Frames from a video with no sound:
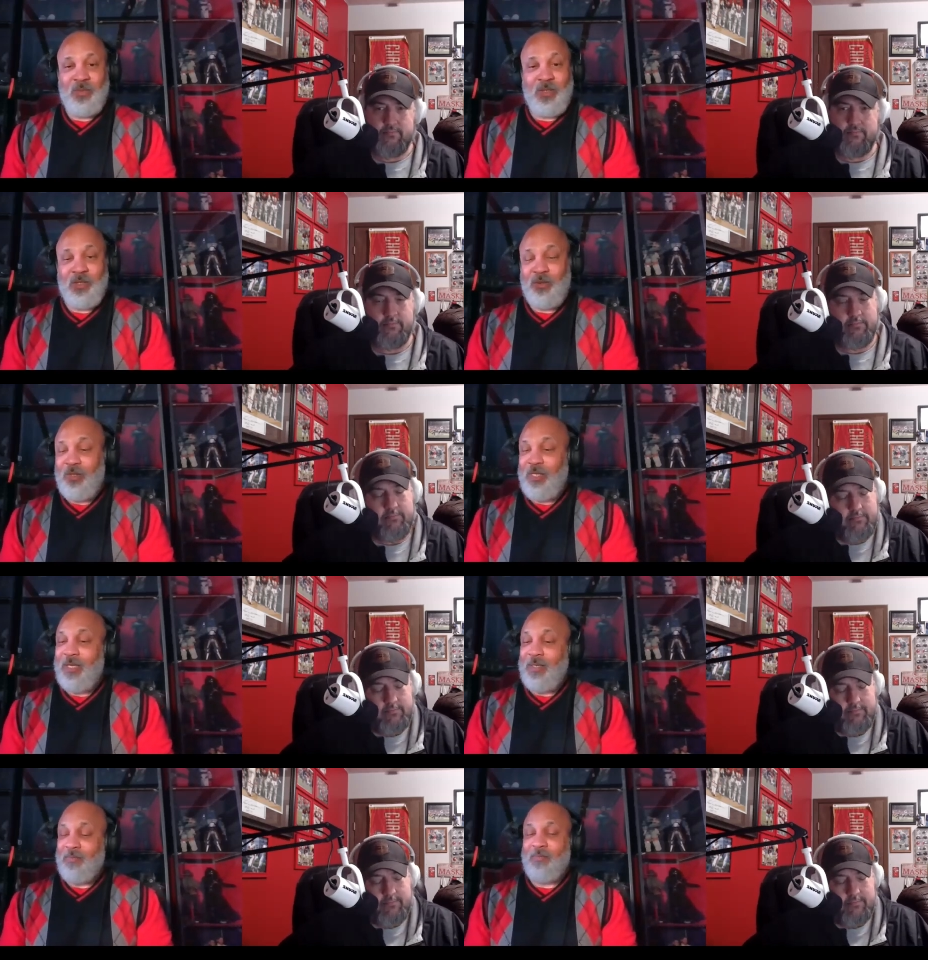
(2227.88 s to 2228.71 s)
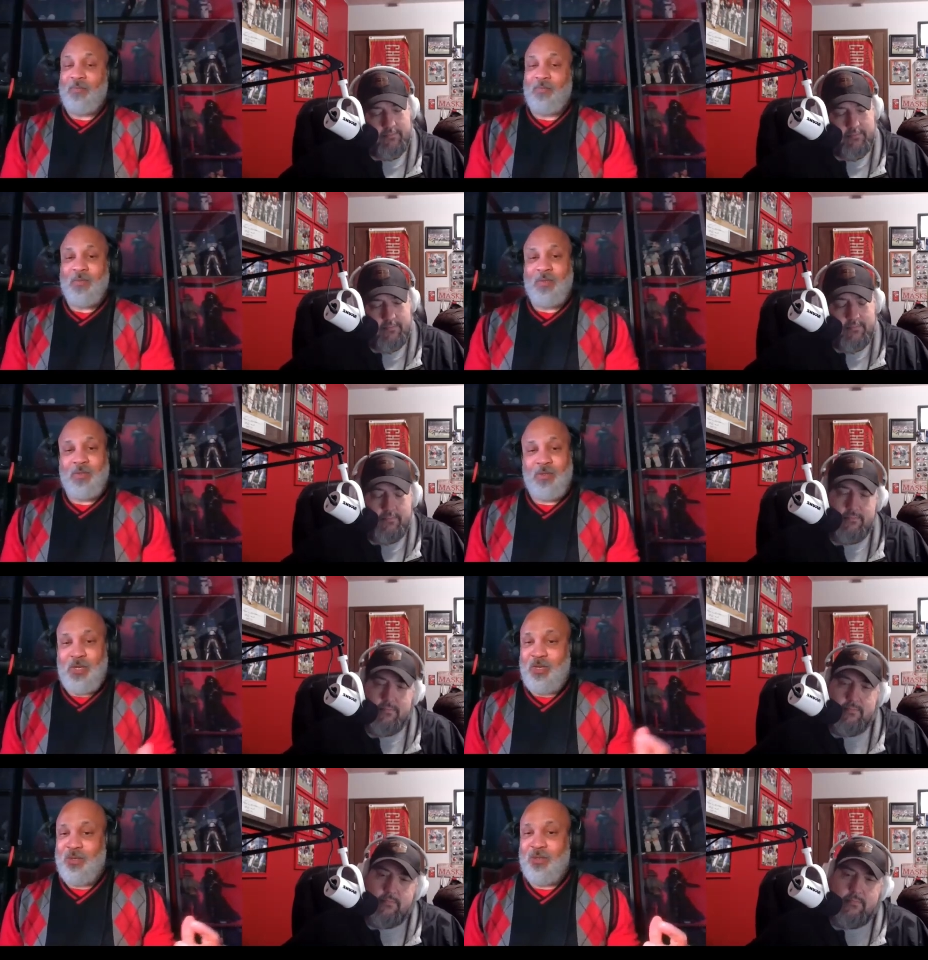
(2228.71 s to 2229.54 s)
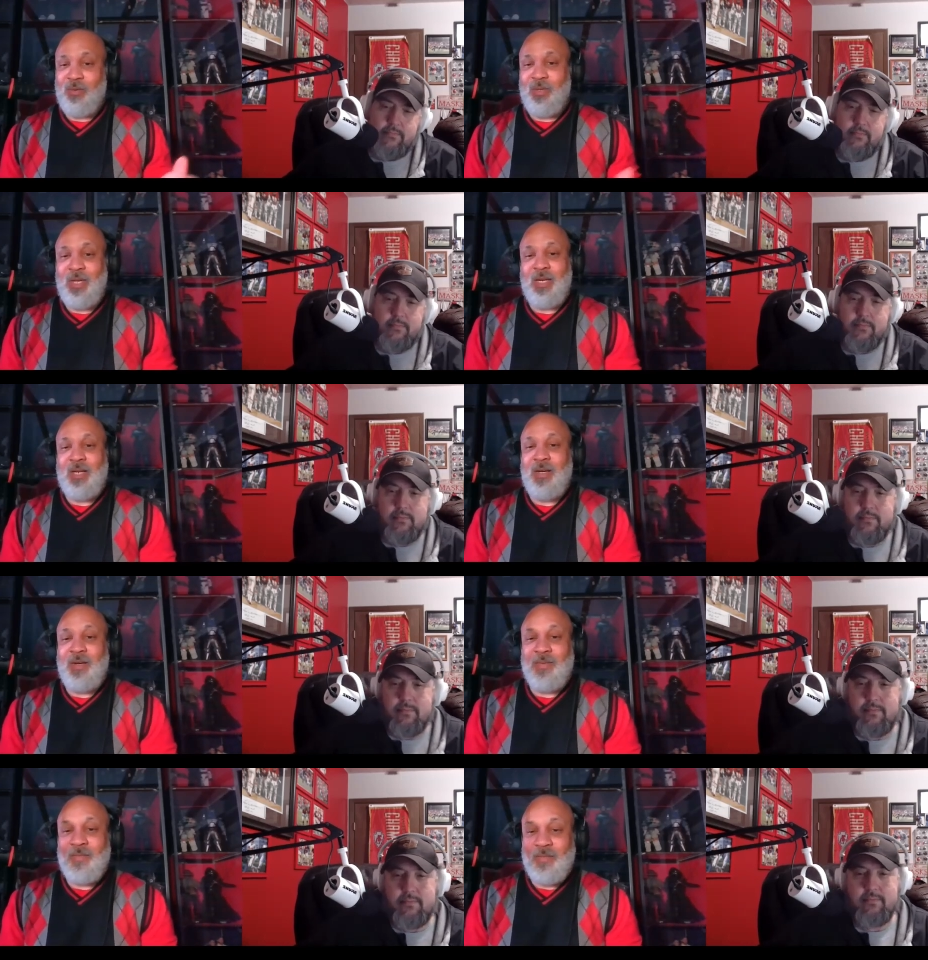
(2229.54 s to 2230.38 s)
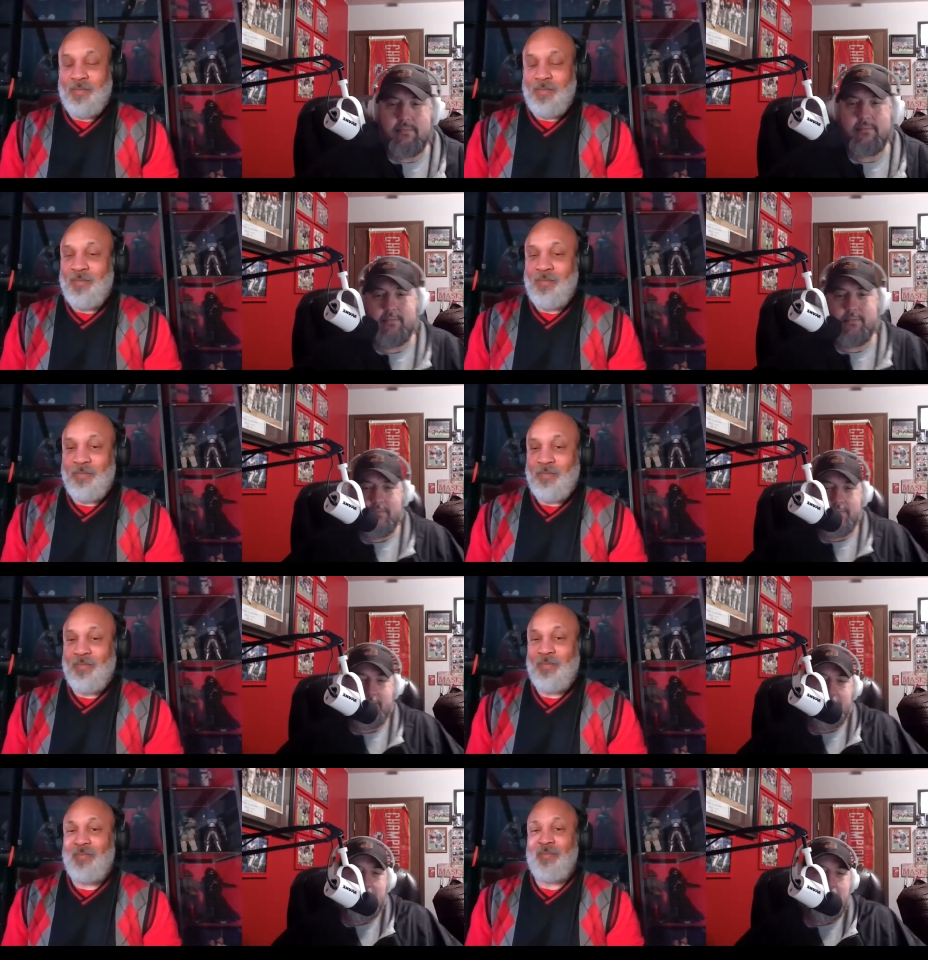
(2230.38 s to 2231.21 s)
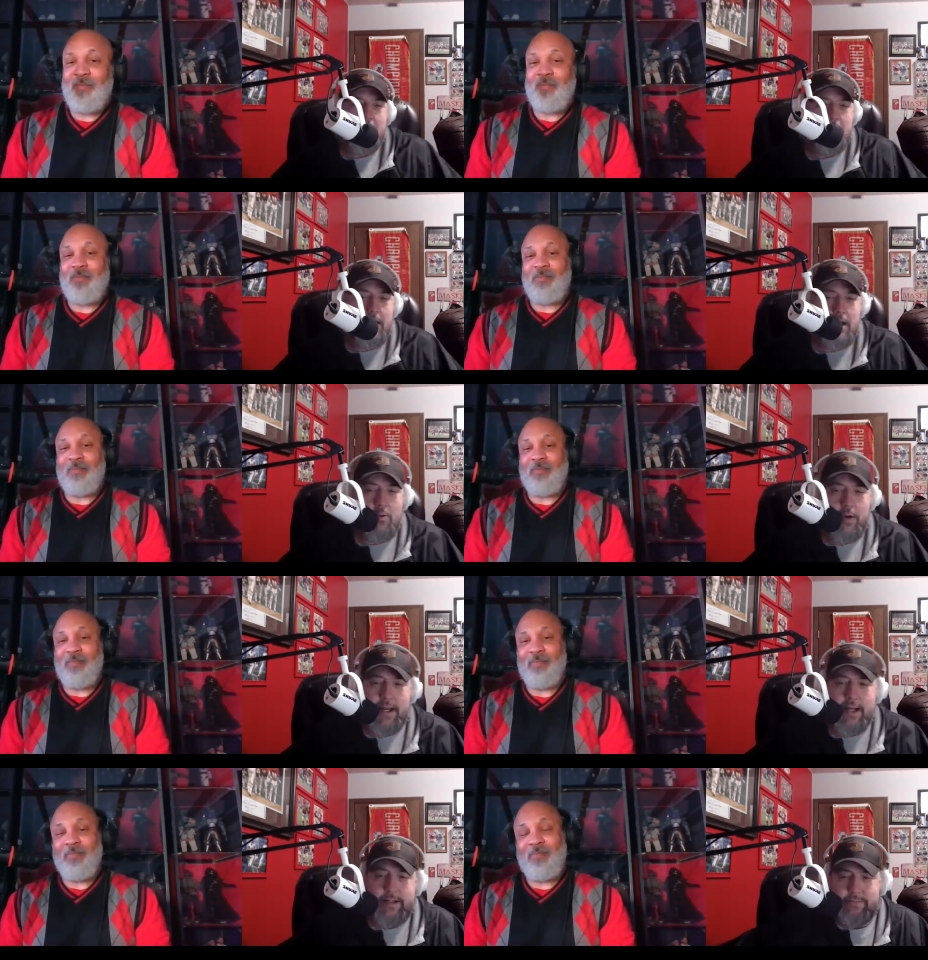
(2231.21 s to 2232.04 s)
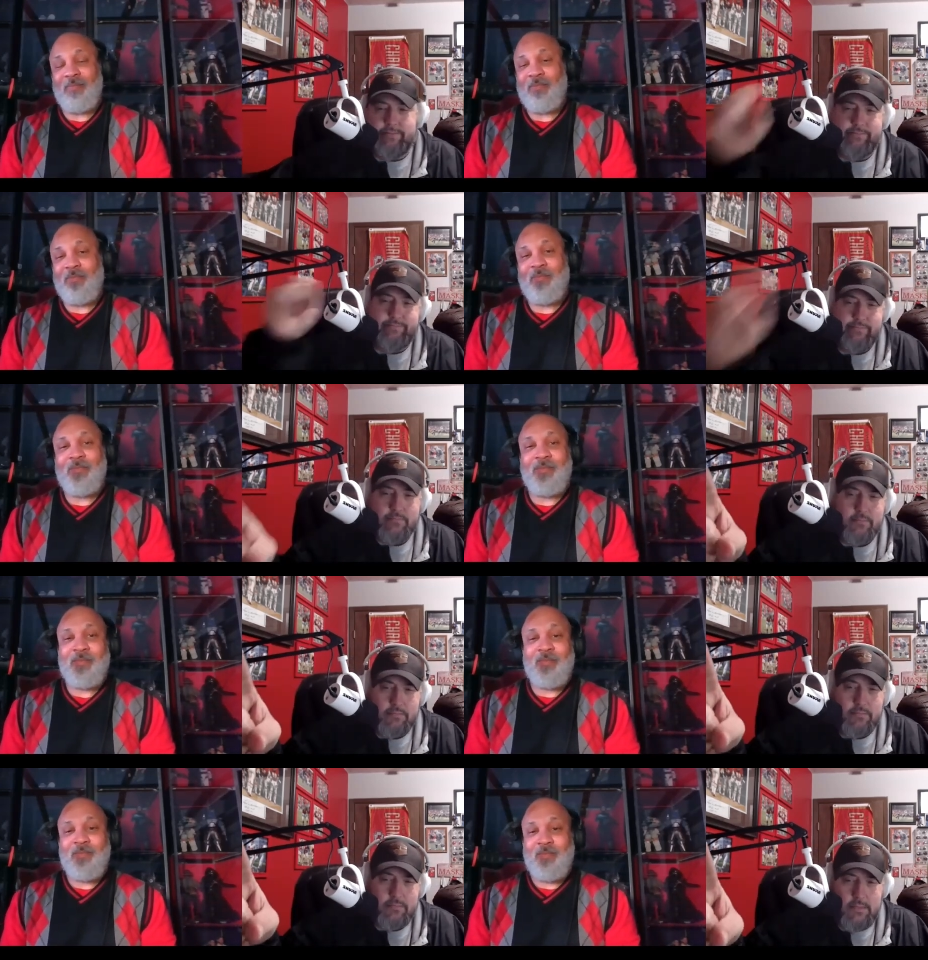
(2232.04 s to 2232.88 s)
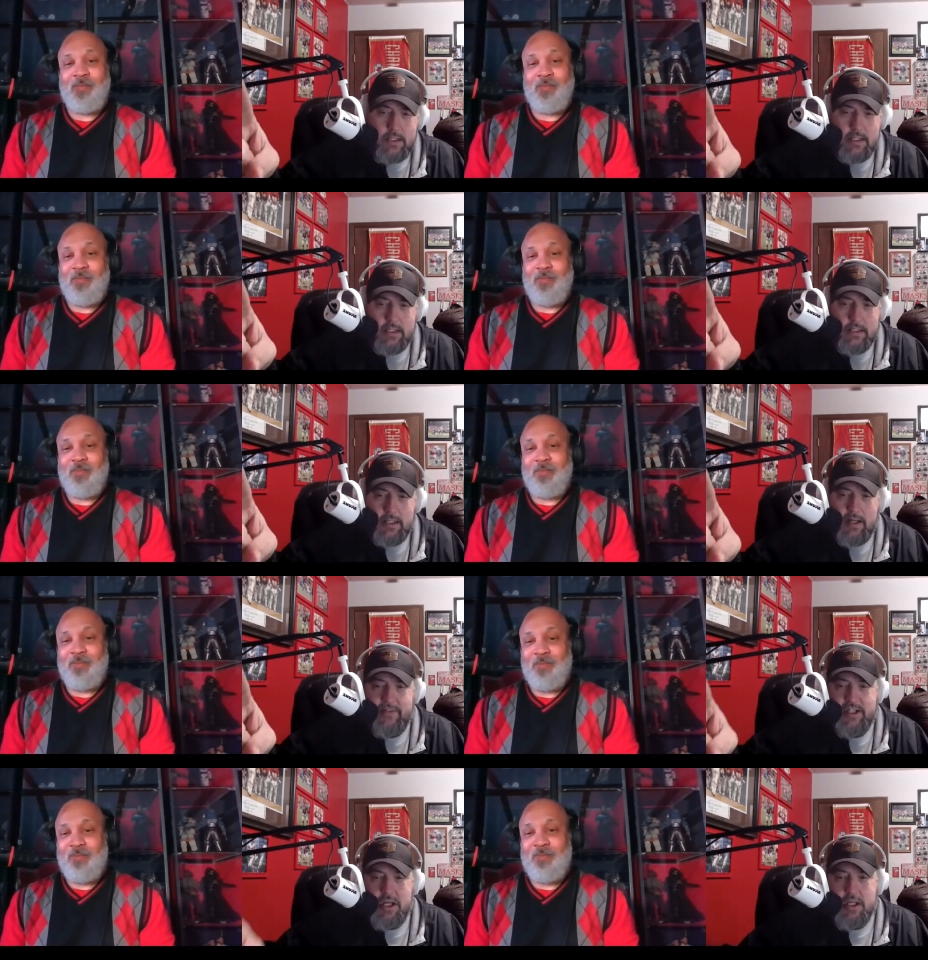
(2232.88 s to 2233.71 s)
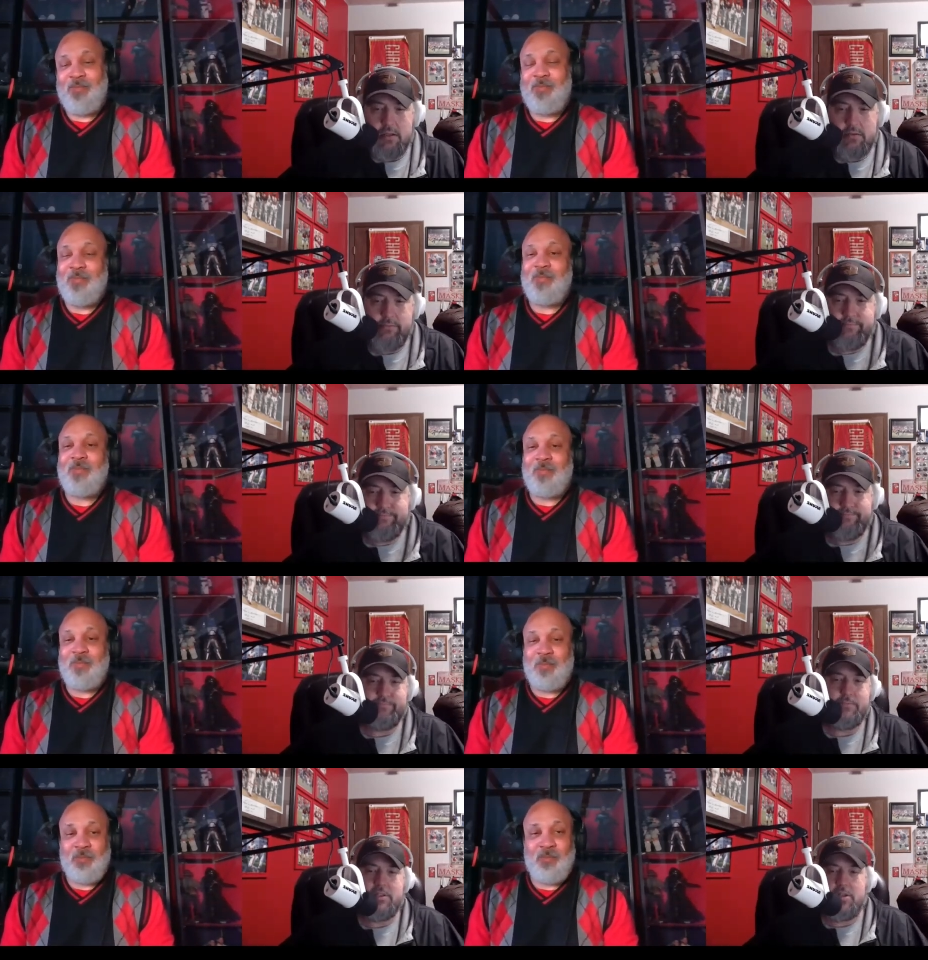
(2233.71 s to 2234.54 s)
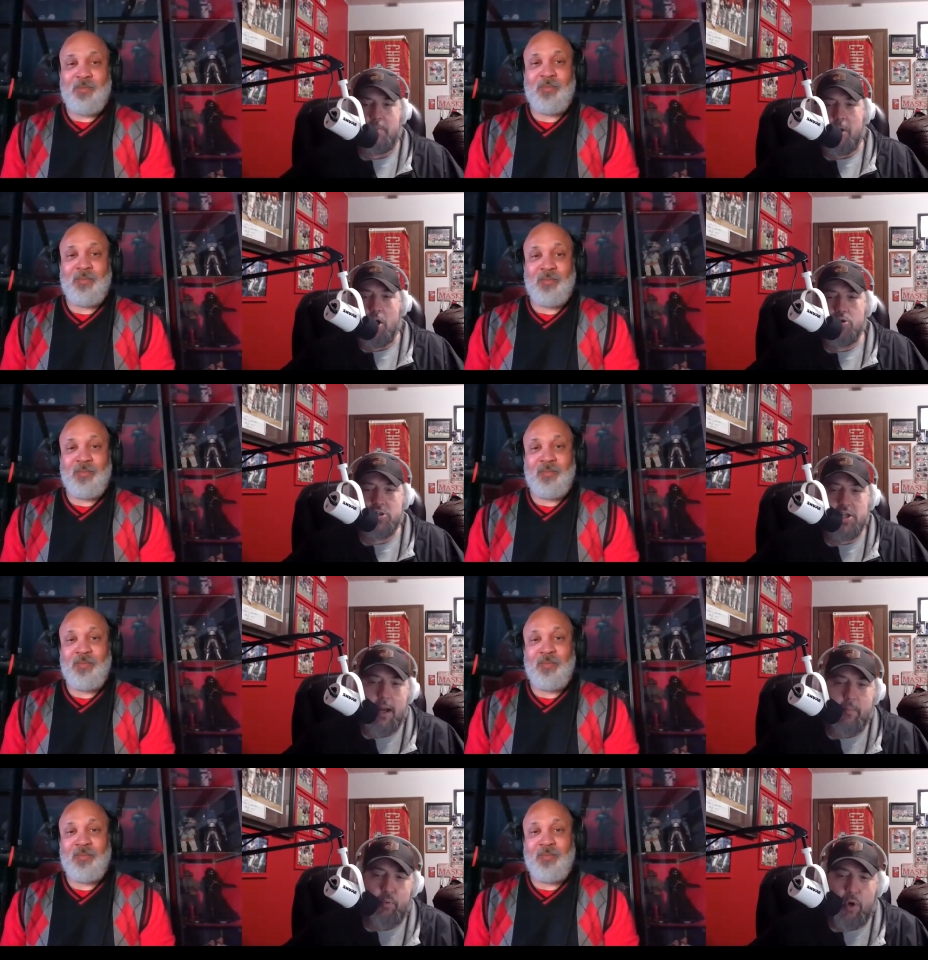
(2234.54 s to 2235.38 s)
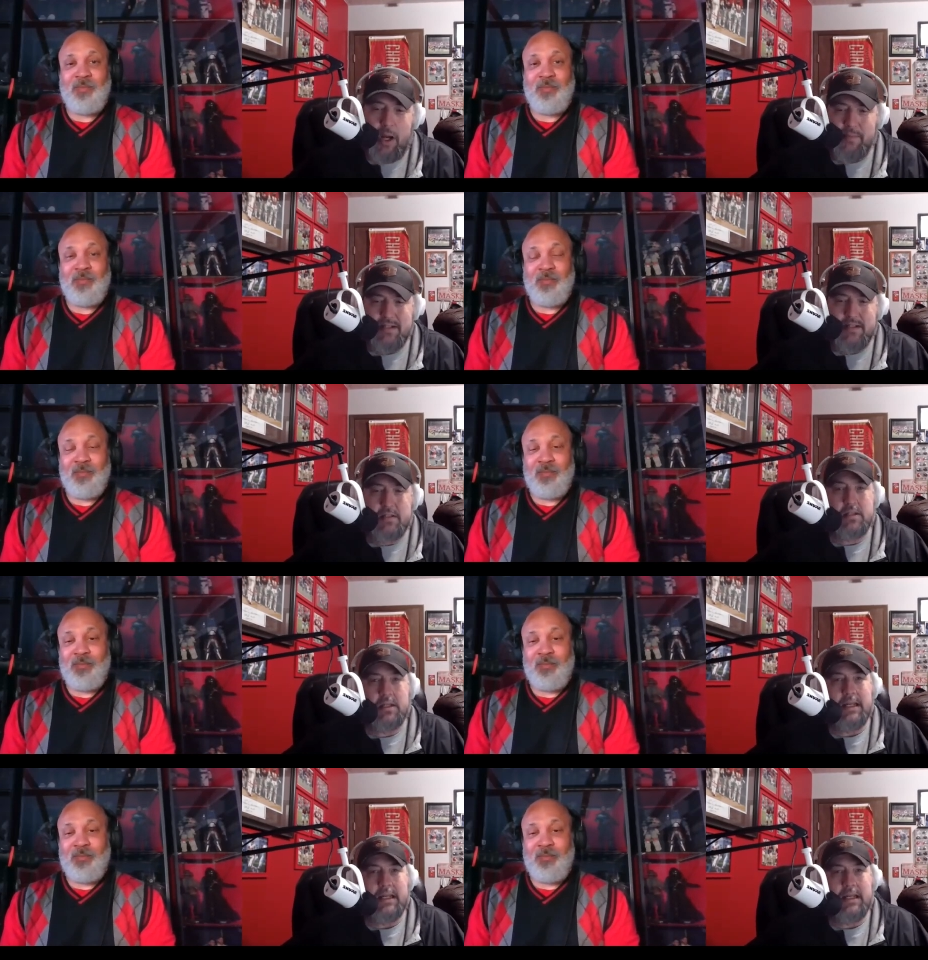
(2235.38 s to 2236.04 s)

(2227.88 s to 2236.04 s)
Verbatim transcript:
Speaker 1: And on that, take us on out
Speaker 2: of here. All righty. Love each other. Tomorrow's not promised.